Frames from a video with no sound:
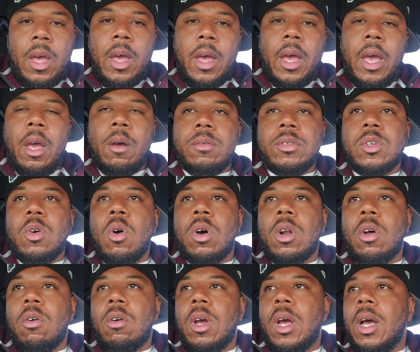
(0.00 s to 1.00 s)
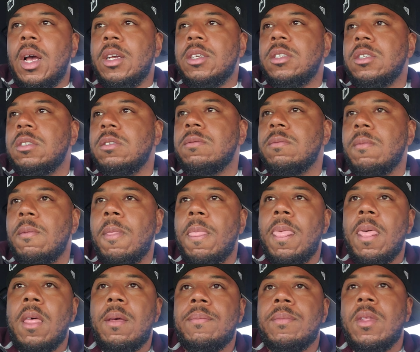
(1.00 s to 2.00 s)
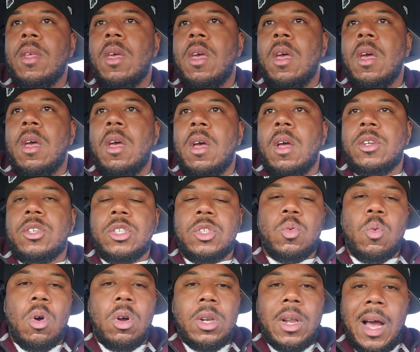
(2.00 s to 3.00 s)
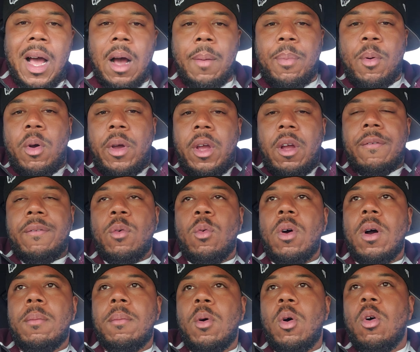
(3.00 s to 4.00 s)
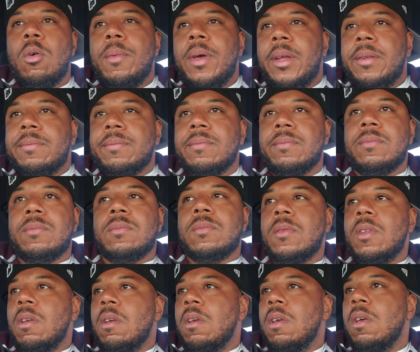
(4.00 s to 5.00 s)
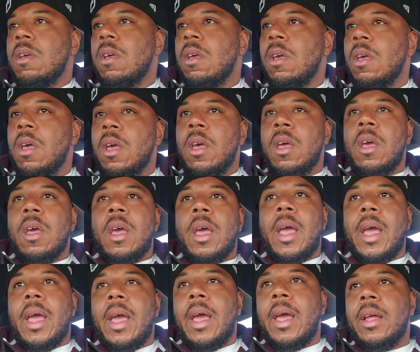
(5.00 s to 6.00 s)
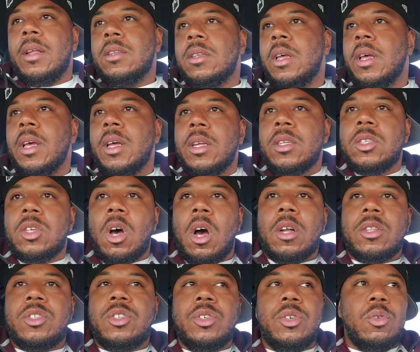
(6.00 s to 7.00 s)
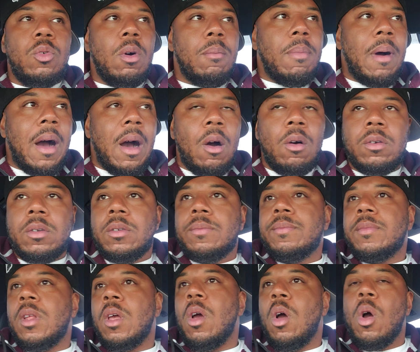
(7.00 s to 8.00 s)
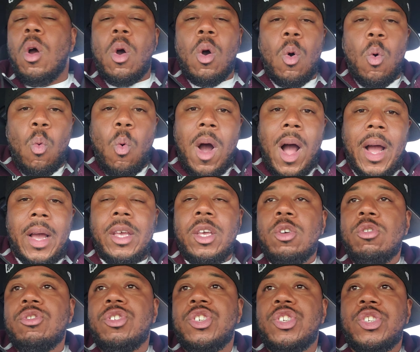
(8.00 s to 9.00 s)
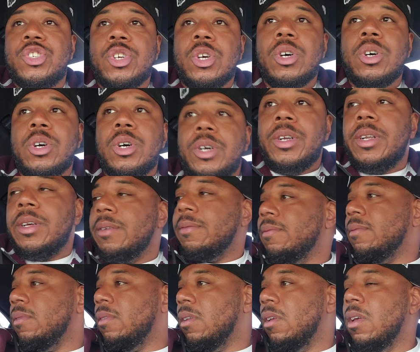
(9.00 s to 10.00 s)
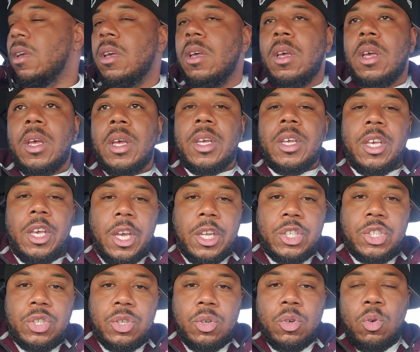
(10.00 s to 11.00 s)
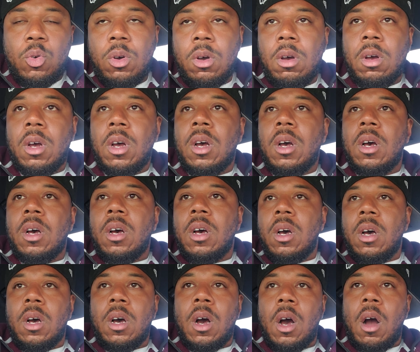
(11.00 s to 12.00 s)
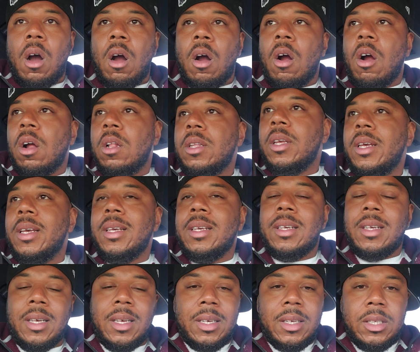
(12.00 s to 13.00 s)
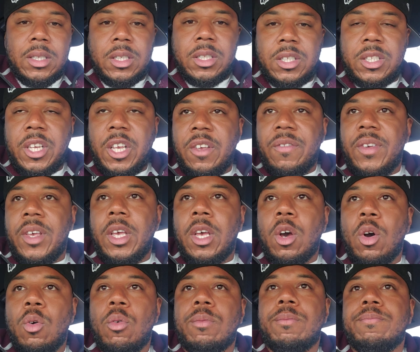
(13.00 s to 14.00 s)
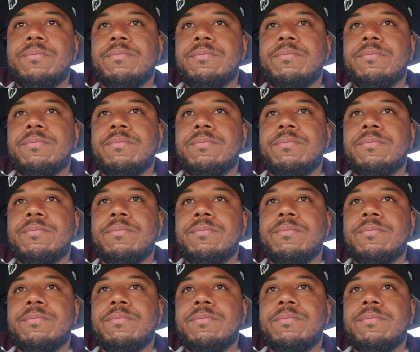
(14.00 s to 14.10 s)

Hey, what's going on, guys? Just wanted to hop on here for one moment and talk to you about why you should get you a Harley CVO.